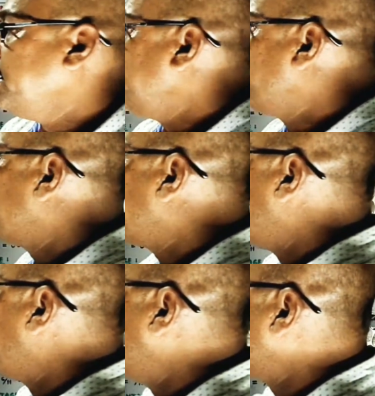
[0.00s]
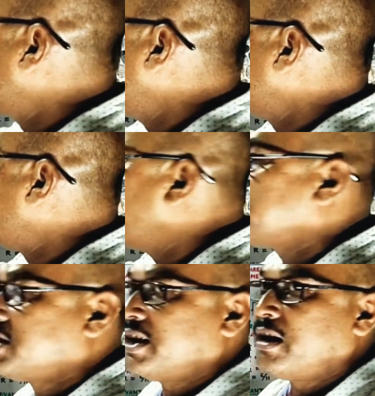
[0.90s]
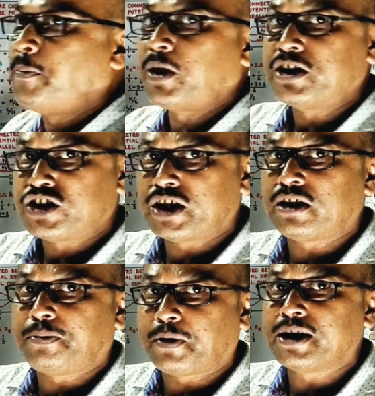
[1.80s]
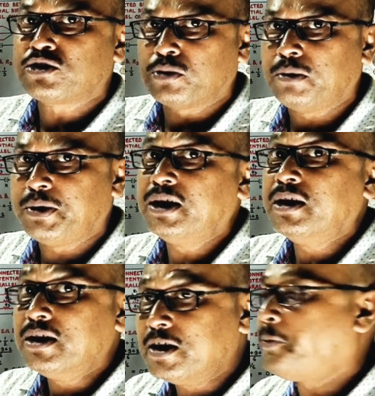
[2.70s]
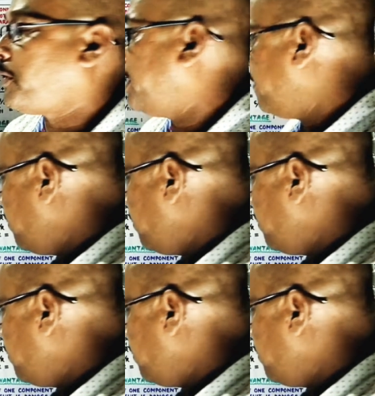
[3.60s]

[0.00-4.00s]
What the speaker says: If the current remains constant, the potential difference will be different.